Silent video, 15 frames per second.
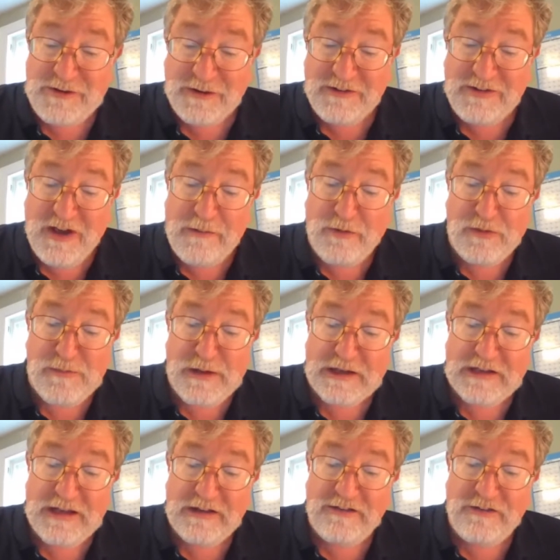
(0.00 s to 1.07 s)
short time with
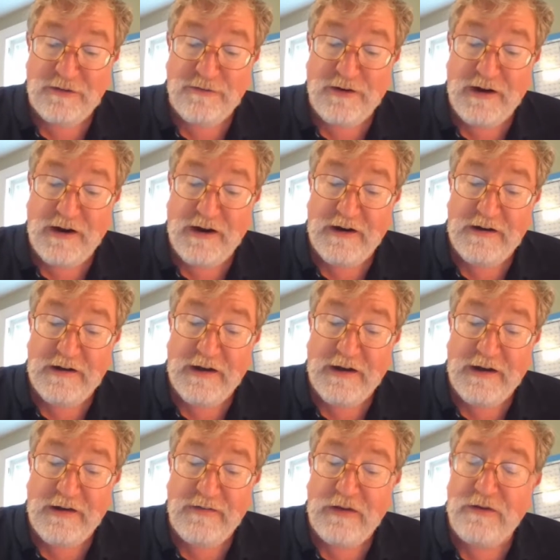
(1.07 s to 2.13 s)
Mecalac so
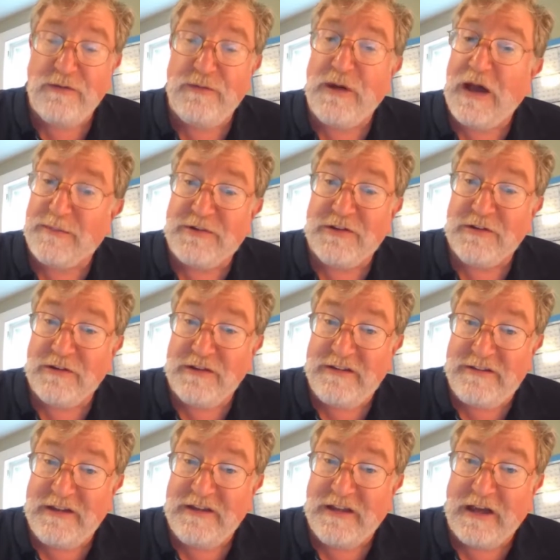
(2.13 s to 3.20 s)
far. You
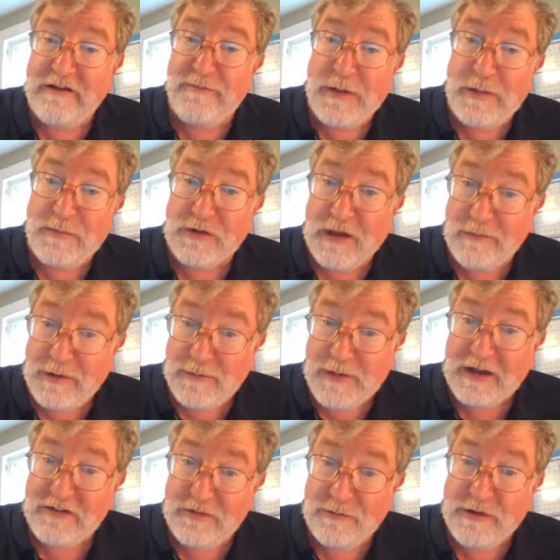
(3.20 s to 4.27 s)
absolutely see that of people coming
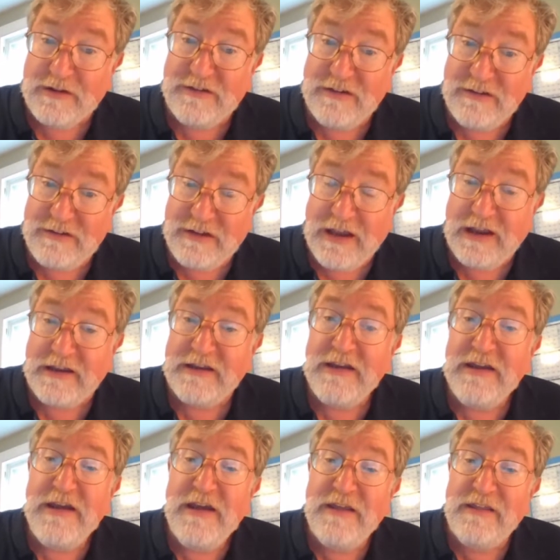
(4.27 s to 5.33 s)
back to us and saying
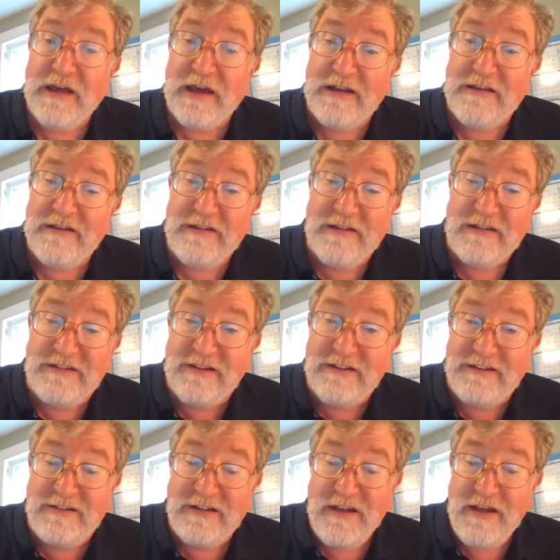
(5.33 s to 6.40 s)
that
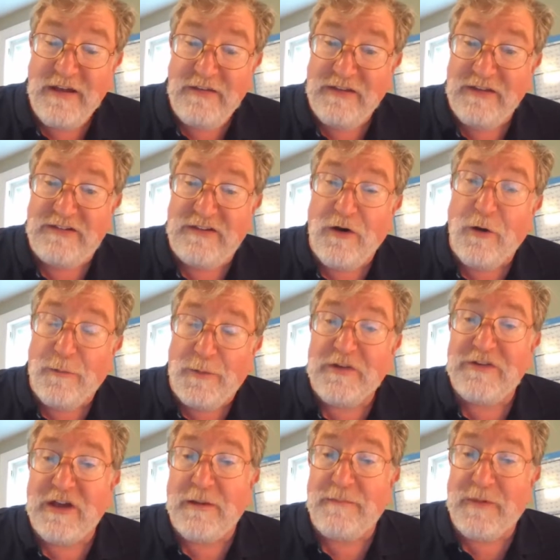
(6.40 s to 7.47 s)
this
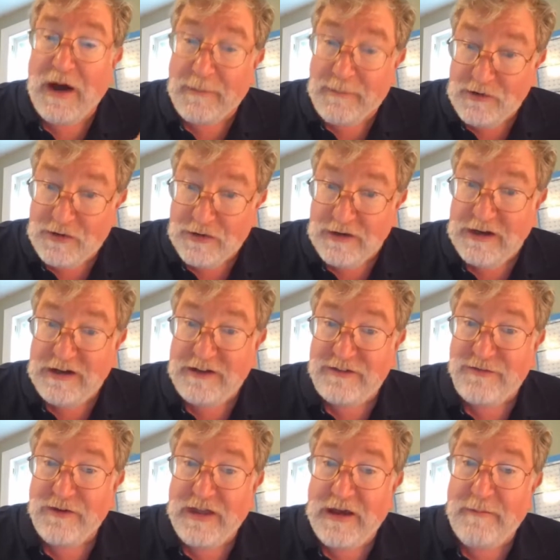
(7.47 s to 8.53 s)
opens up
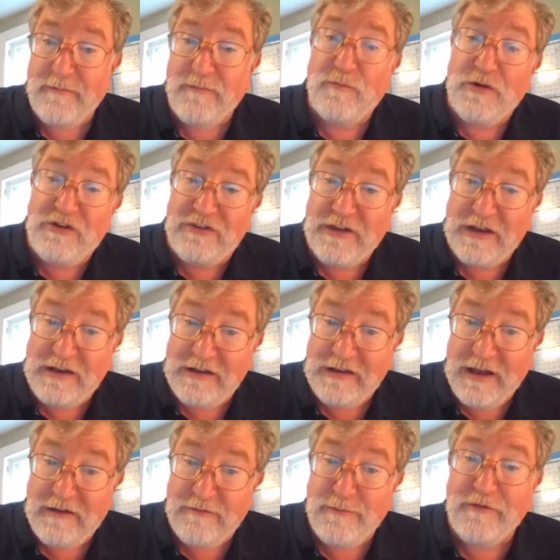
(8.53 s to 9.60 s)
opportunities for them which they
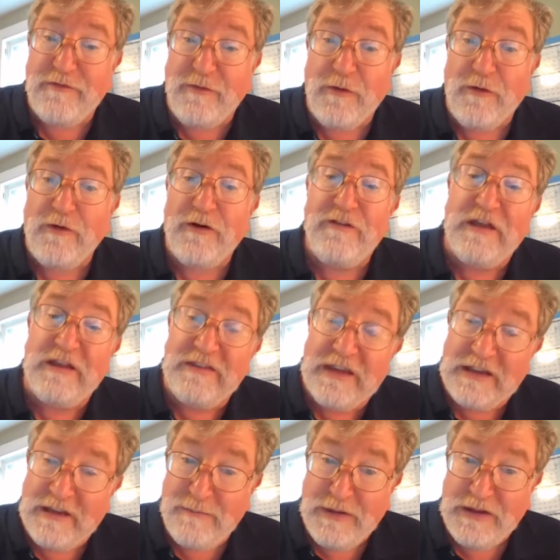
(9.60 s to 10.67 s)
didn't have before, that
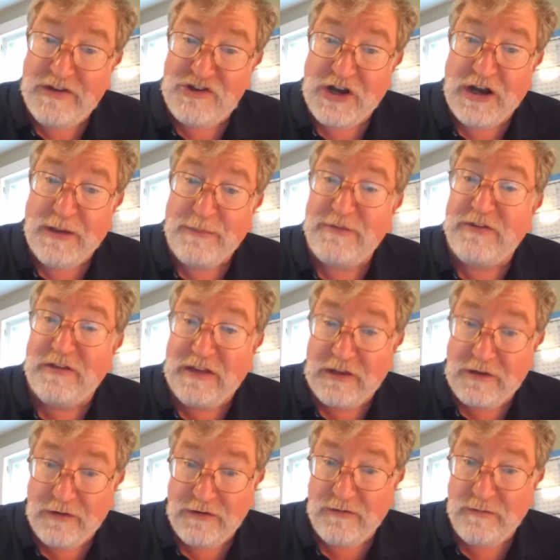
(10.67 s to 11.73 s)
they can bid jobs that
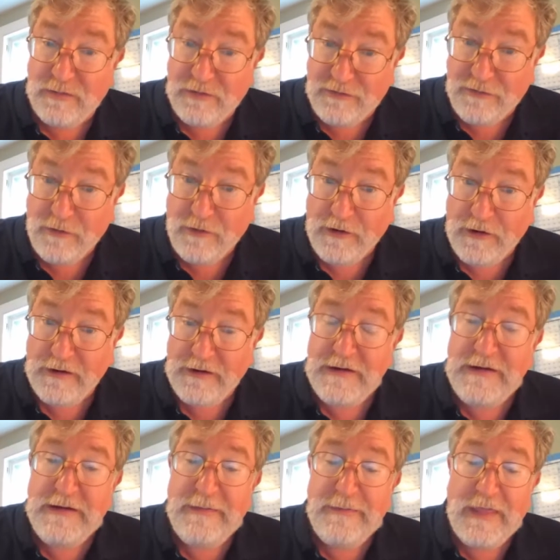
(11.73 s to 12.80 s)
they couldn't
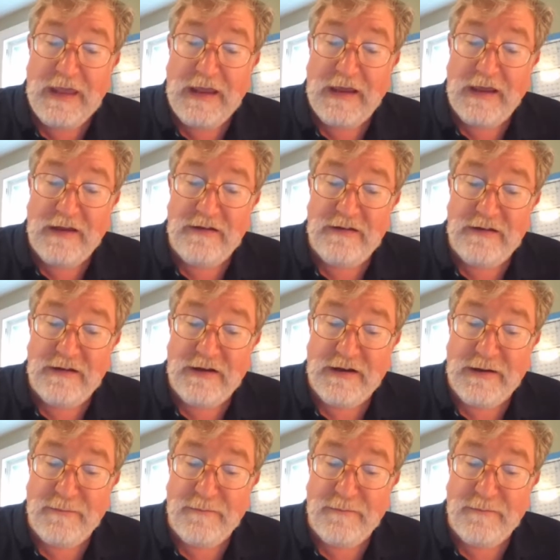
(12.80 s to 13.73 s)
before, and